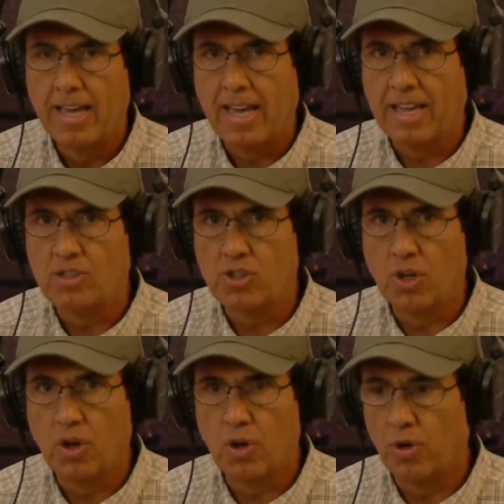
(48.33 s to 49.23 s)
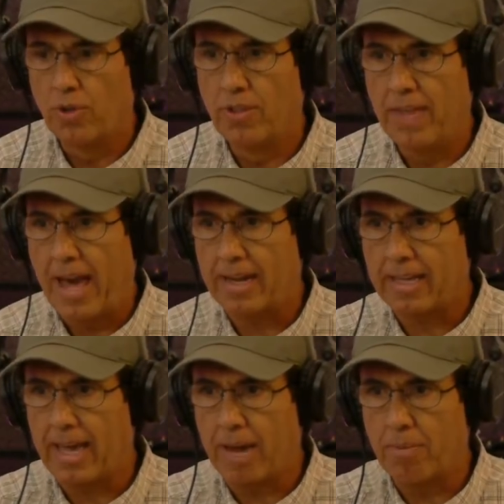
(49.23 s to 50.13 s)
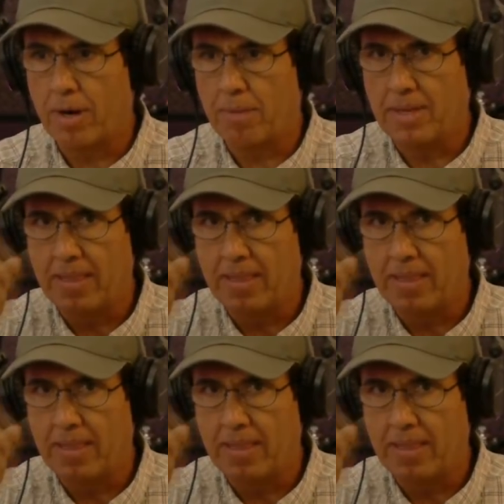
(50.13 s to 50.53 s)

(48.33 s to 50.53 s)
And so that camera, I mean,